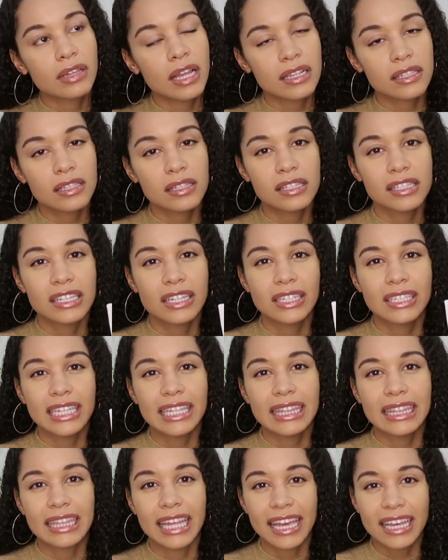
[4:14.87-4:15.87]

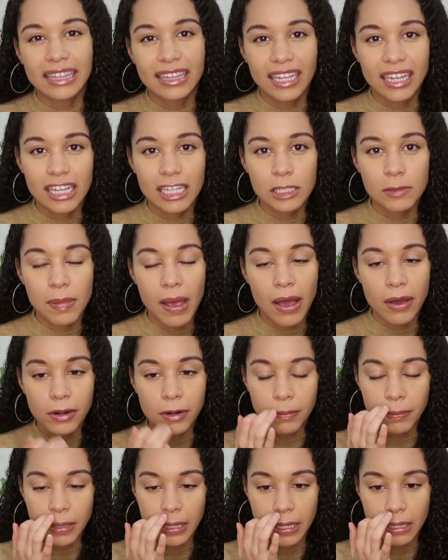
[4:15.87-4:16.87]
necessarily like the Husk
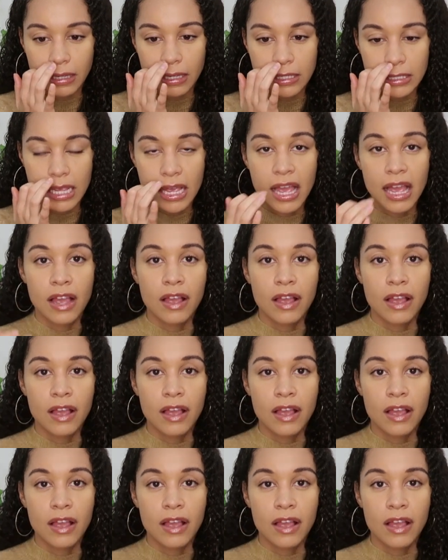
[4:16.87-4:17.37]
Powder because